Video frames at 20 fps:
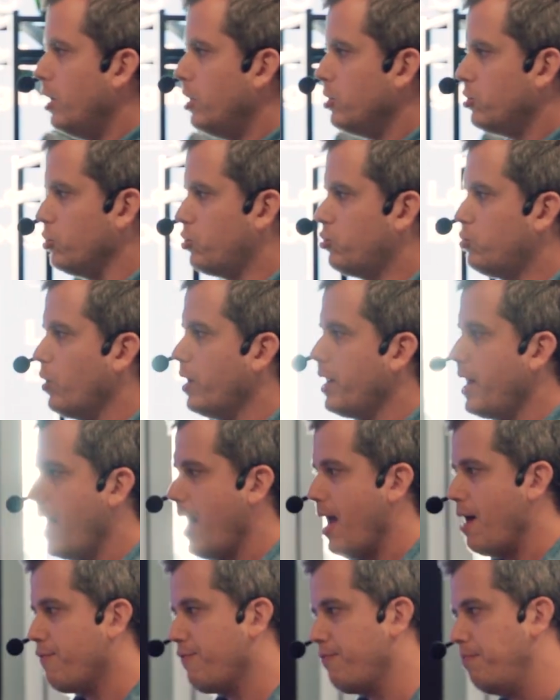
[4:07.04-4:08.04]

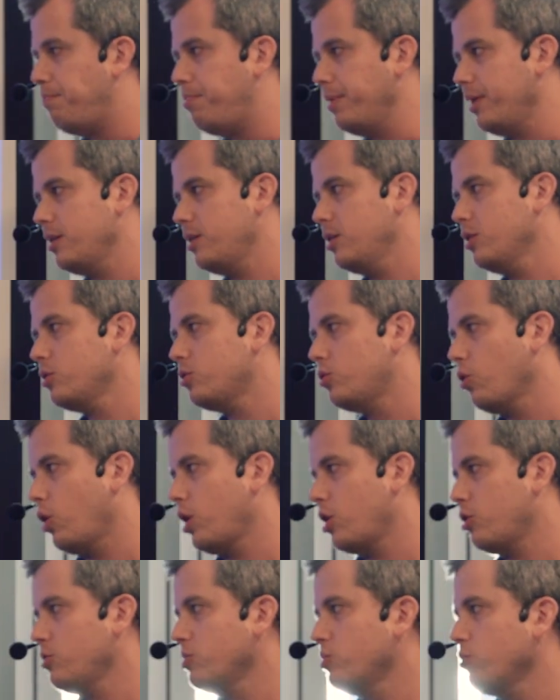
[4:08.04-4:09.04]
$2.5 billion
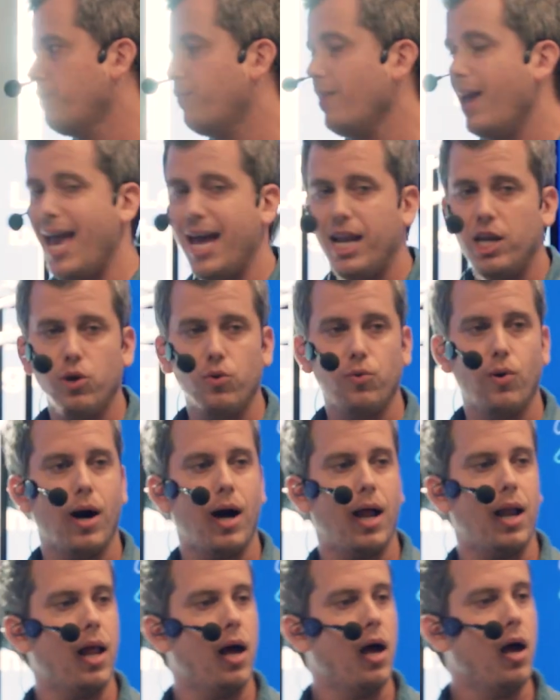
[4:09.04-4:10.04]
of
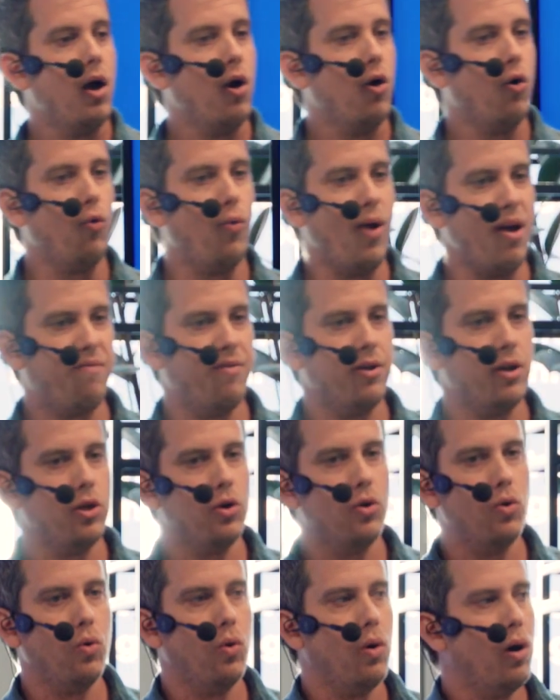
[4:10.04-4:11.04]
annual
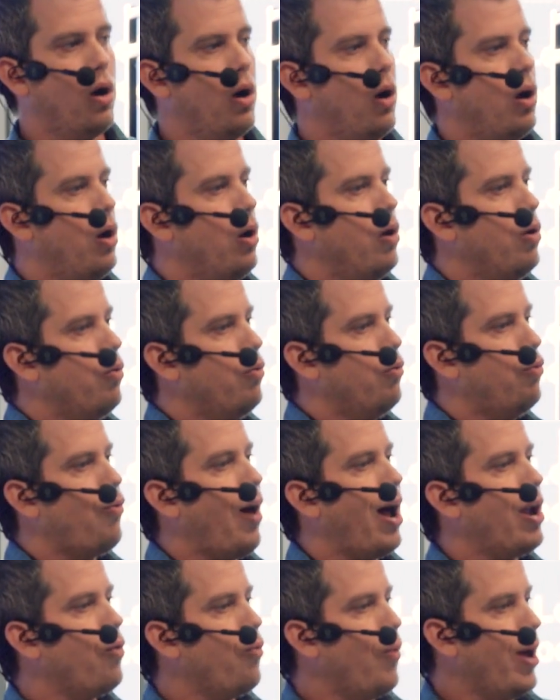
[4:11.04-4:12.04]
revenue
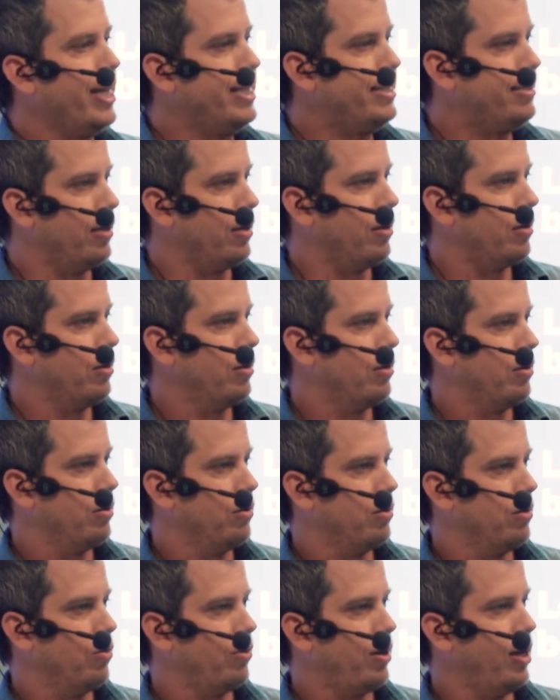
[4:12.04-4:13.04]
run rating.
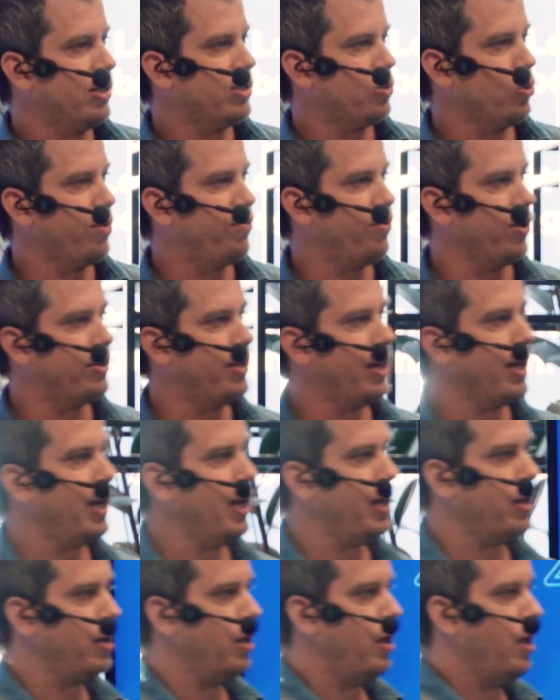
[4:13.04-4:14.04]
Okay, so if we're
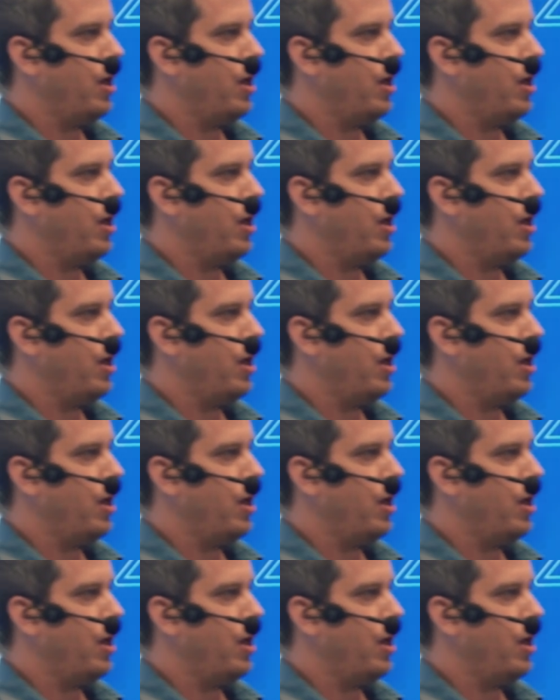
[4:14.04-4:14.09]
taking